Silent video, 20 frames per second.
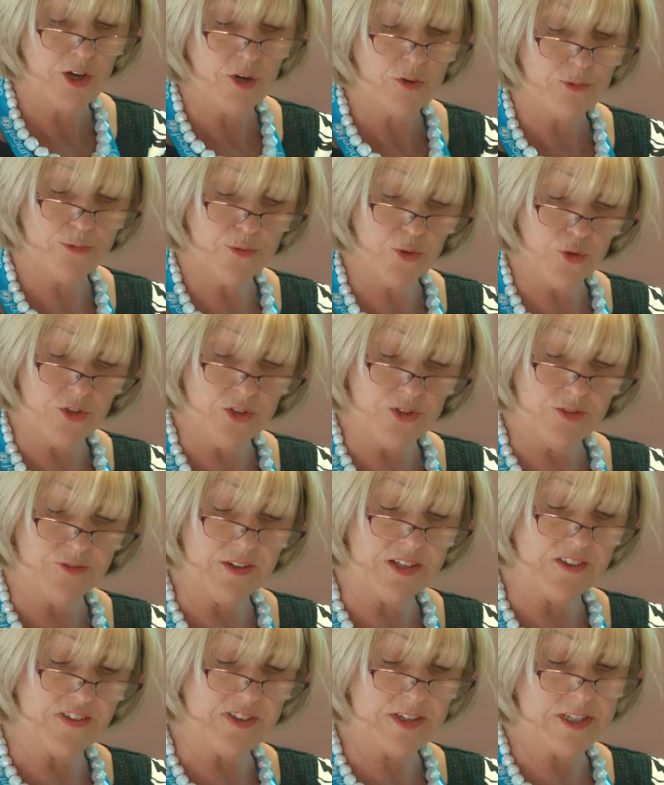Food
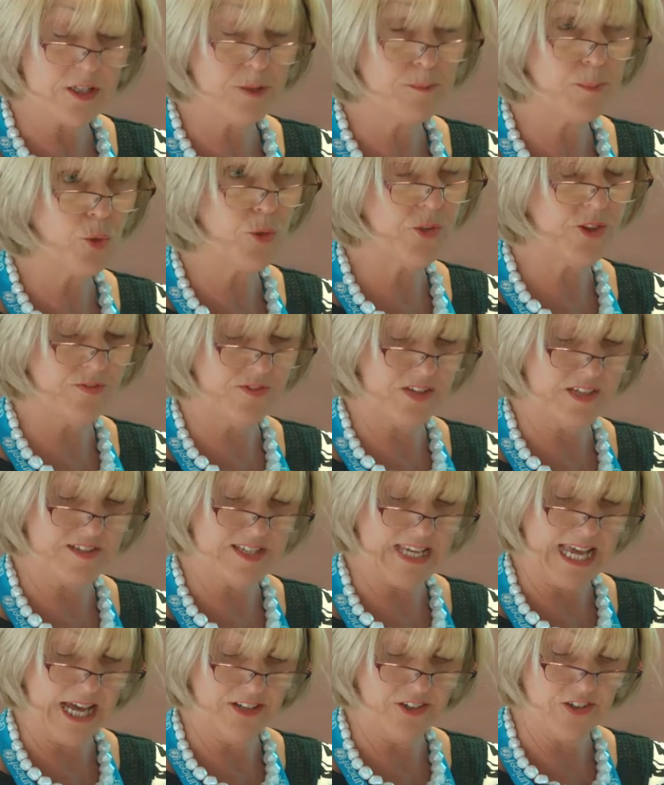fits into both of these
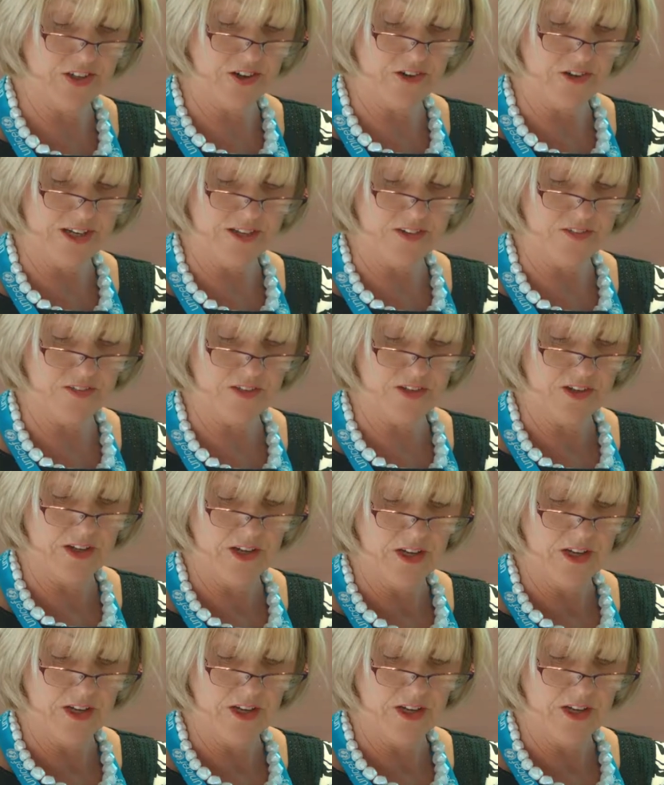categories.